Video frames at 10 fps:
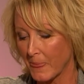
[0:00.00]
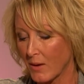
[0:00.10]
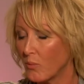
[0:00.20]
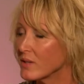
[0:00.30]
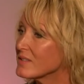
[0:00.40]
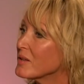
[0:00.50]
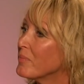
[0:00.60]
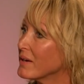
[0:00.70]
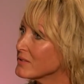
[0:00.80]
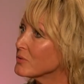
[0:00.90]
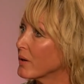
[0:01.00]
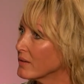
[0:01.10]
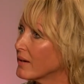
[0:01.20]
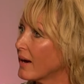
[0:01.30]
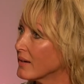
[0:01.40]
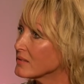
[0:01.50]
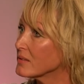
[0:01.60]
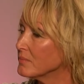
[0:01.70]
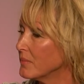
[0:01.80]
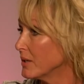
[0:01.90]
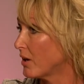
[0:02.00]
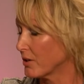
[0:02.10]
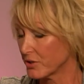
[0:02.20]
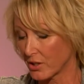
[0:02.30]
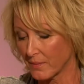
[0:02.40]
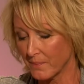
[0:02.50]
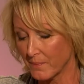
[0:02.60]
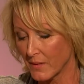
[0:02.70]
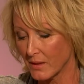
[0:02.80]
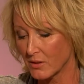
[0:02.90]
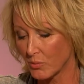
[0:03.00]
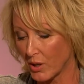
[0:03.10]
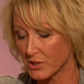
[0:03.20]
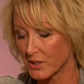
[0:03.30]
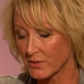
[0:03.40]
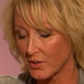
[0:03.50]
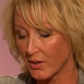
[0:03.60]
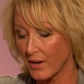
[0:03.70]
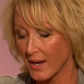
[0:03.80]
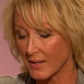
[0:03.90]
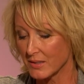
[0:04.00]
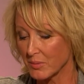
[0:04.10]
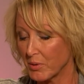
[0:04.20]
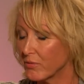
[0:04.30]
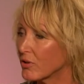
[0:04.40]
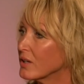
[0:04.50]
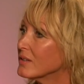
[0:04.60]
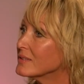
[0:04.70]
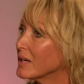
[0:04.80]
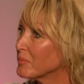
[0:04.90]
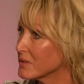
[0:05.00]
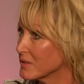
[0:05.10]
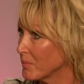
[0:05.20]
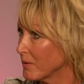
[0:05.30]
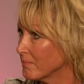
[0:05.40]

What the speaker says: What's the best way to ask my doctor to wash his or her hands before he examines me?